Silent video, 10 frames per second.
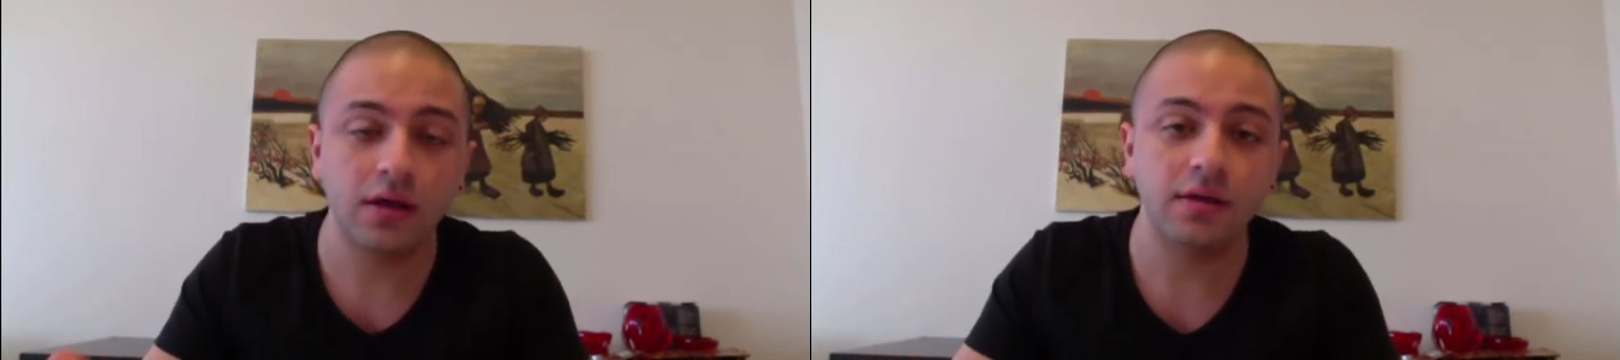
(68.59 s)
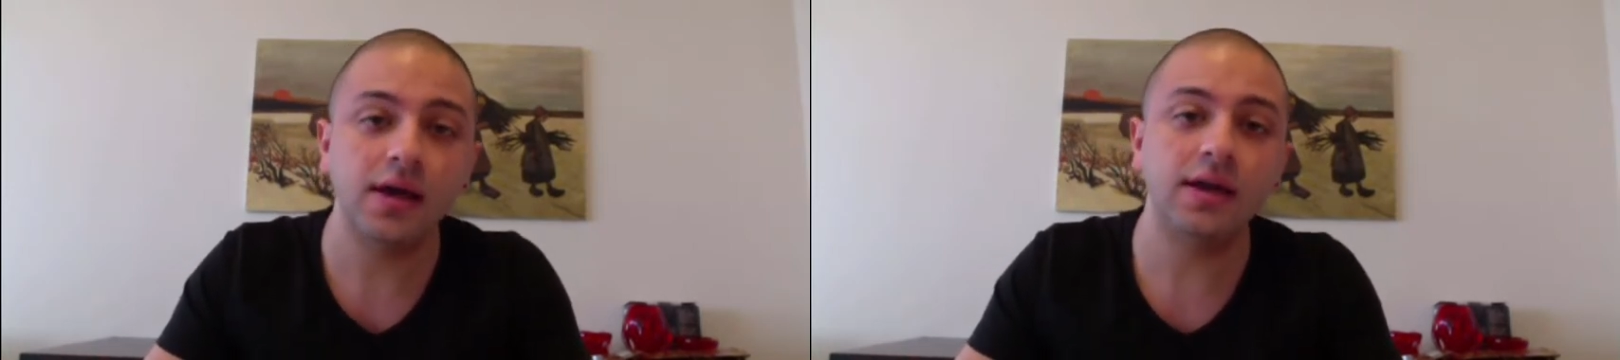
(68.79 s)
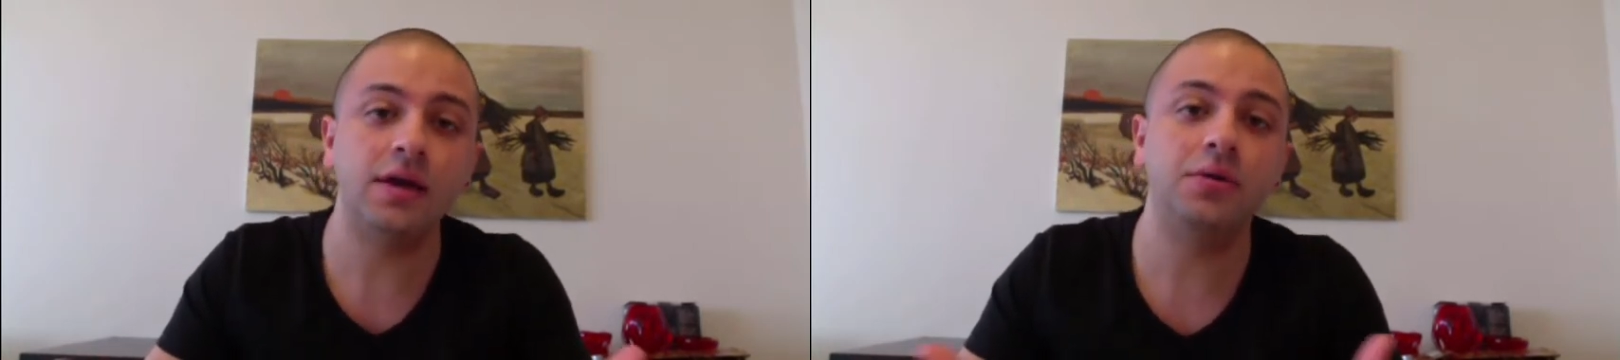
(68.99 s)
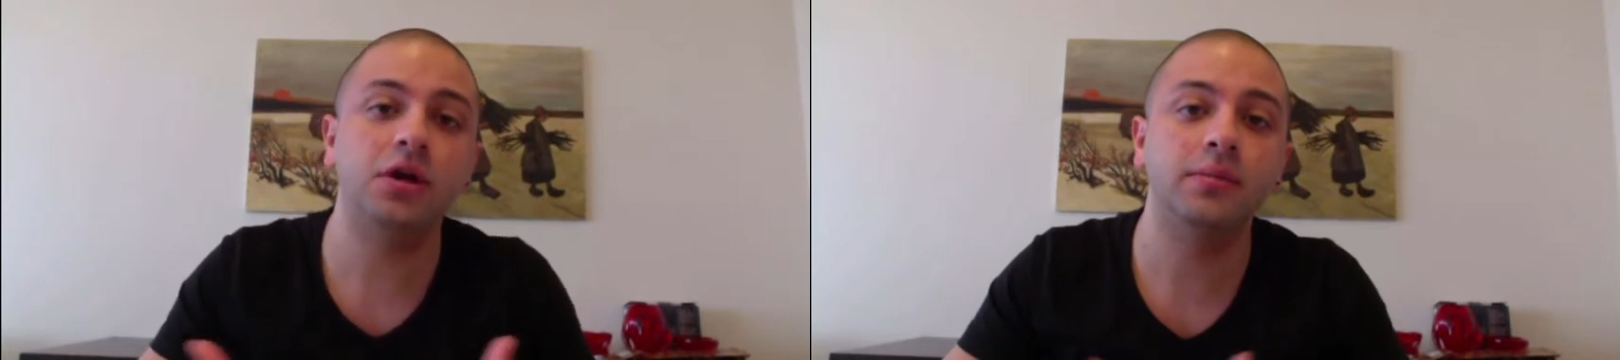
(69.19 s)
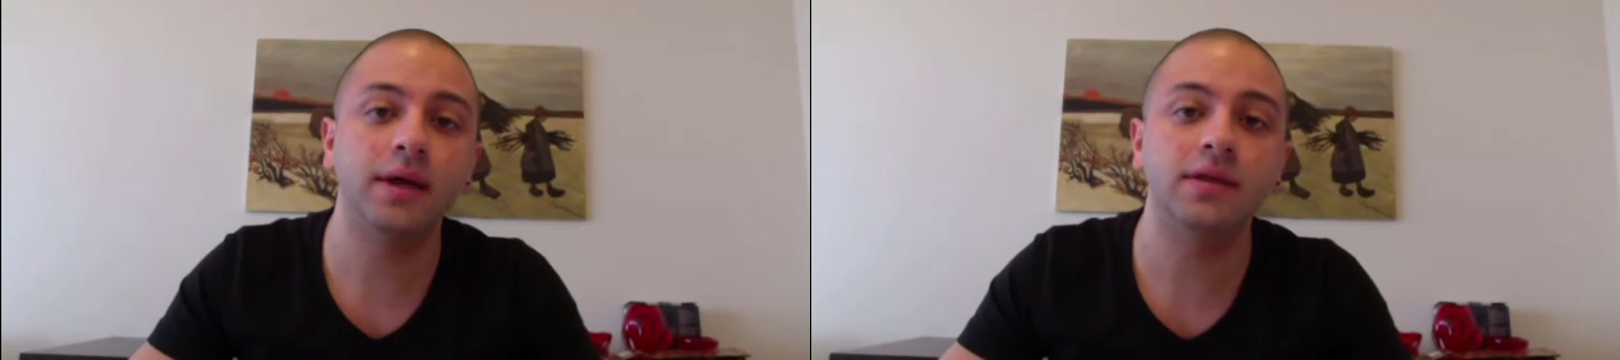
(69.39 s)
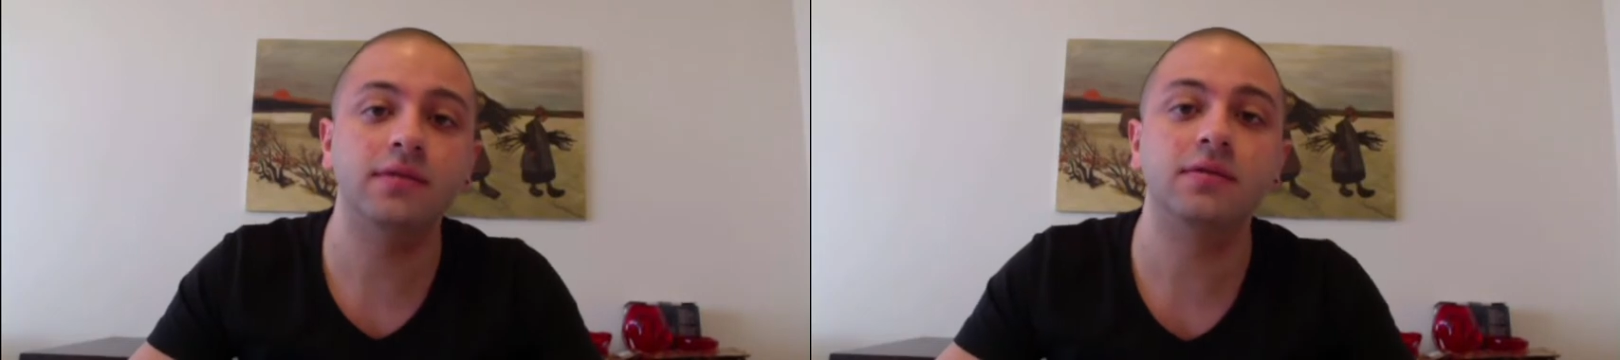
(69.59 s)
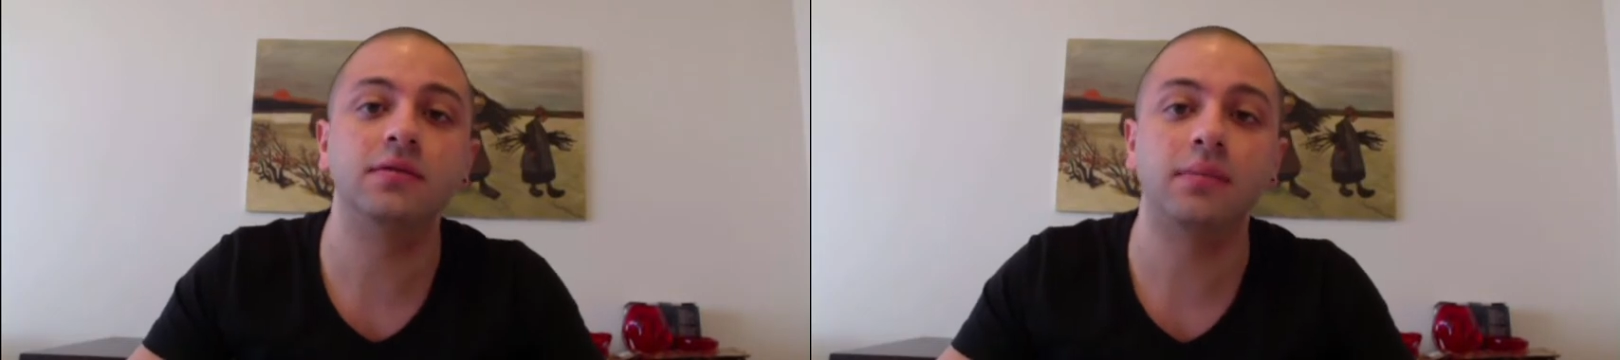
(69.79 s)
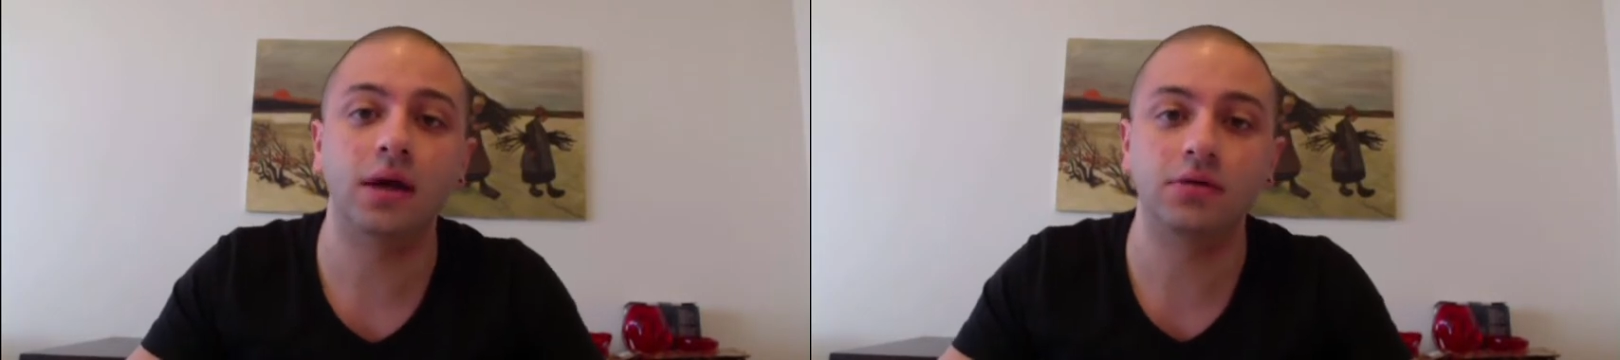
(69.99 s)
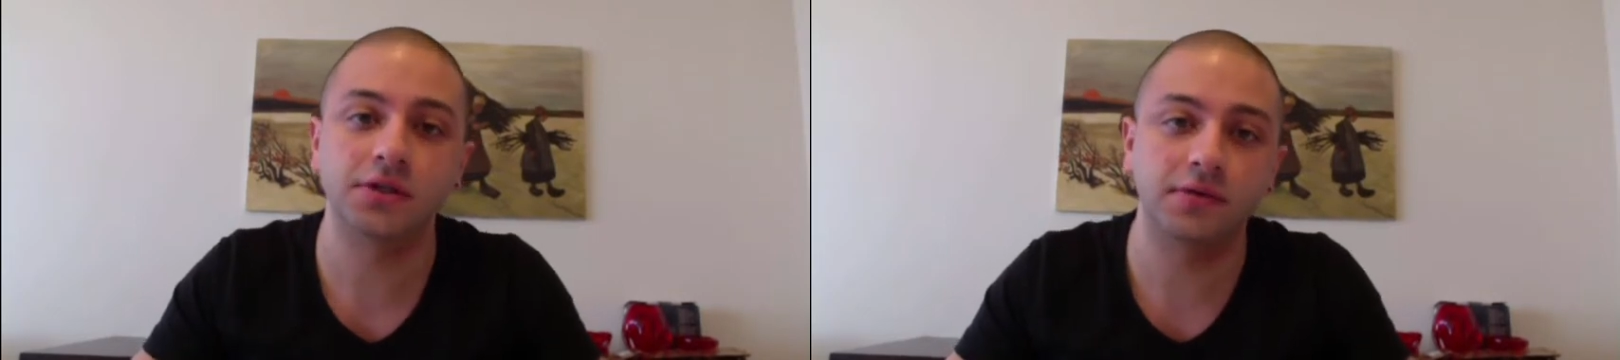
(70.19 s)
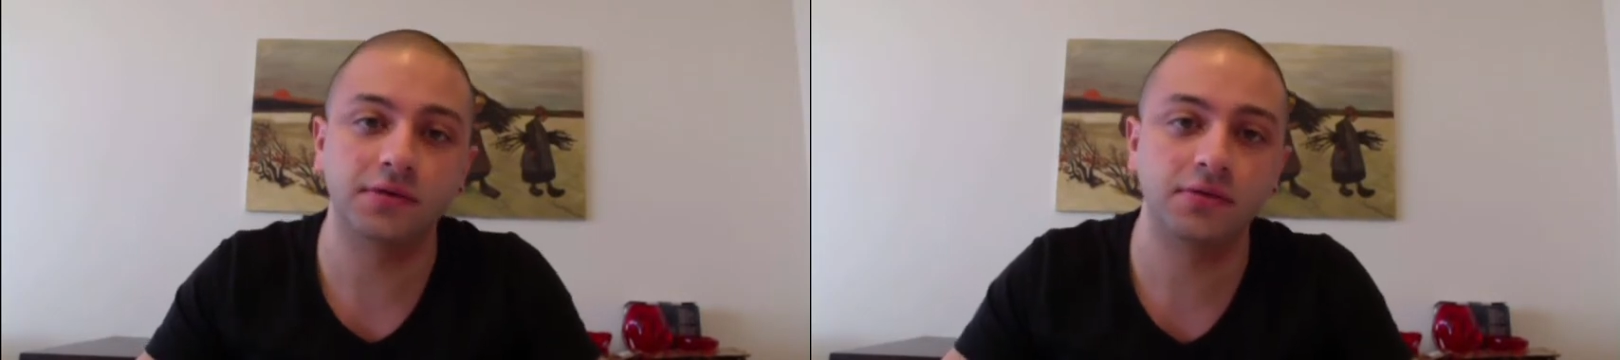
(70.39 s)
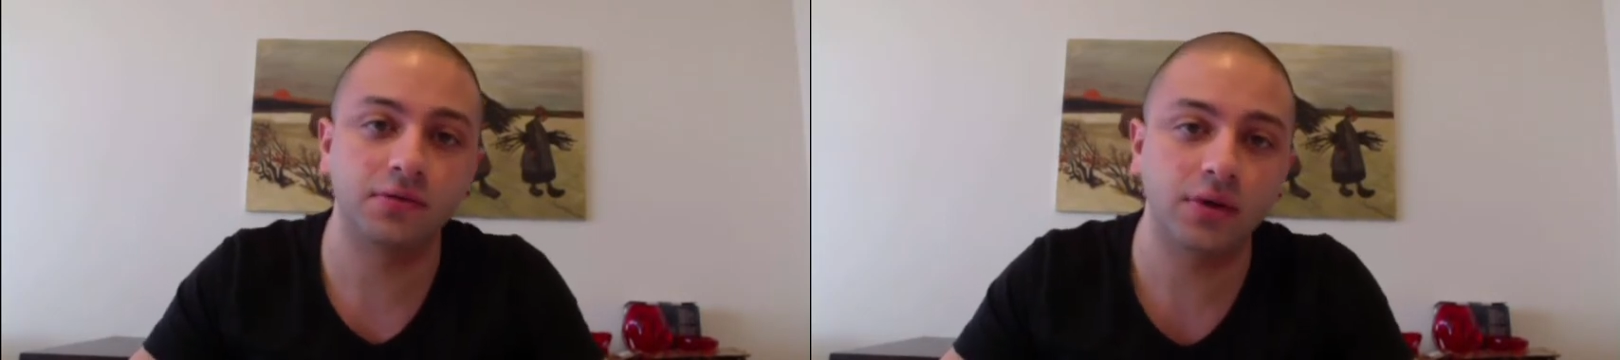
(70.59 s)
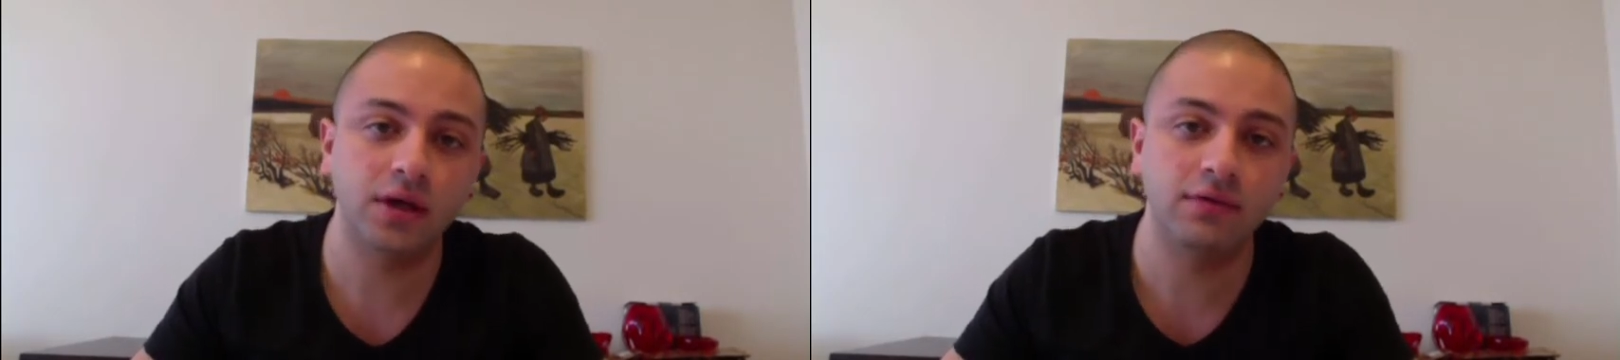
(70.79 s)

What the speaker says: then I recommend Microsoft's free